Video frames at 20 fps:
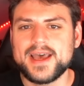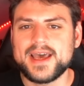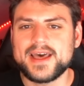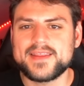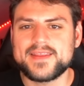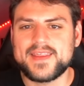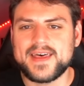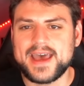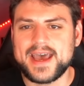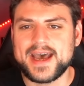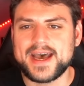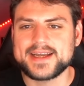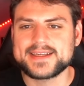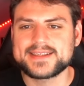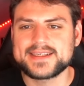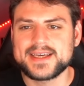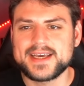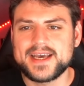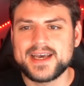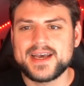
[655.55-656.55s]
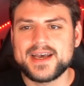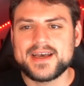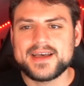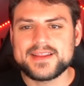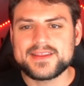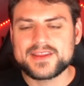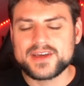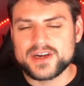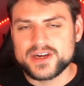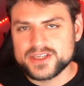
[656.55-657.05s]
and that
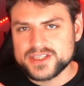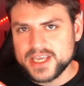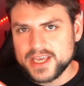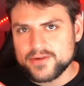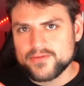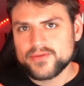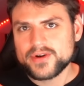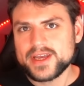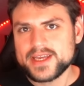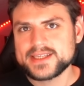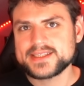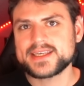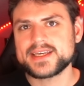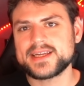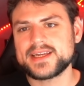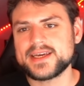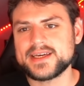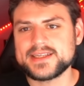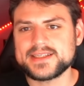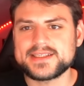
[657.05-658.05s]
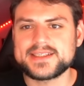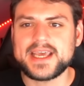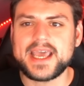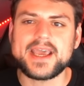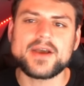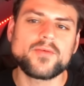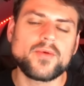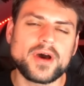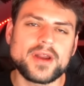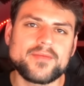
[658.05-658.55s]
there is a reason
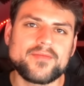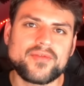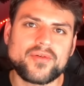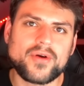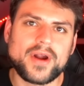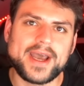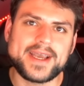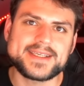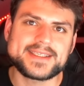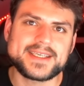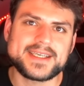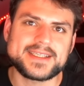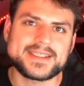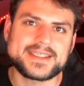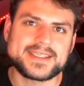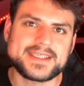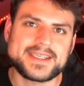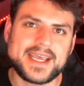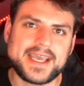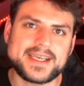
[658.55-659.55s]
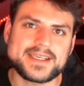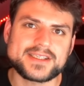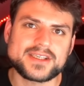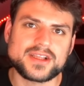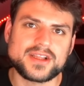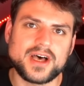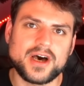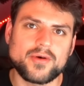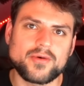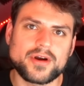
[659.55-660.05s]
day one pricing
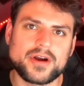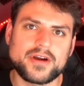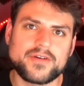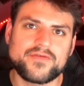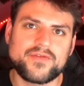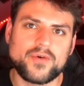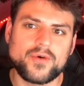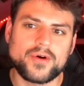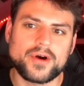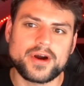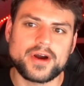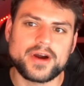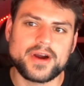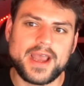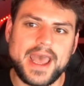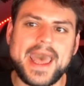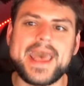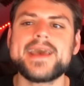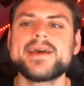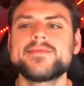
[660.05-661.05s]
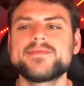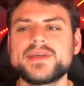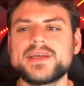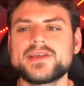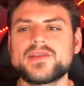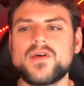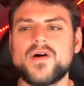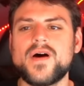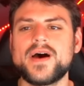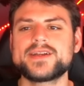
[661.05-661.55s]
stays lower for
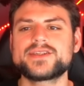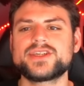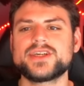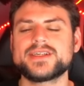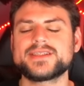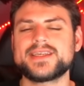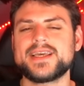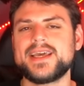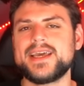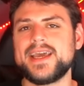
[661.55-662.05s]
AMD launches.